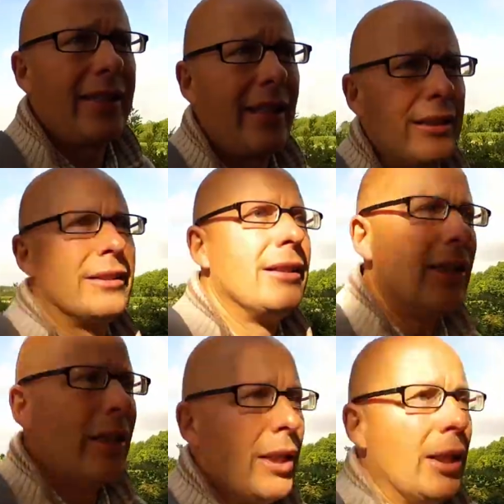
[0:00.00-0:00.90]
certain
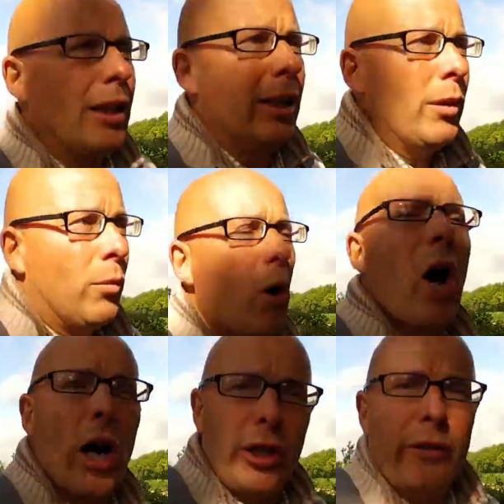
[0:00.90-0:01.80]

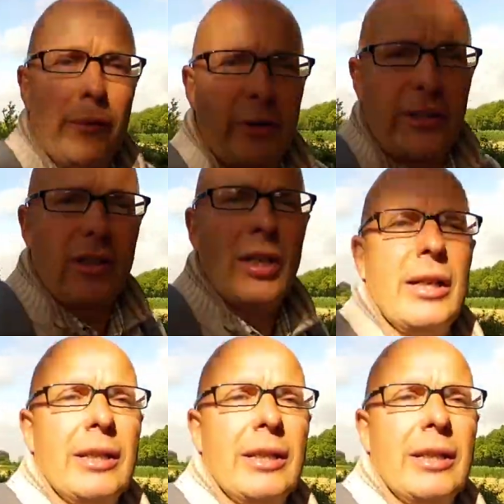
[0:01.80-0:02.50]
work that was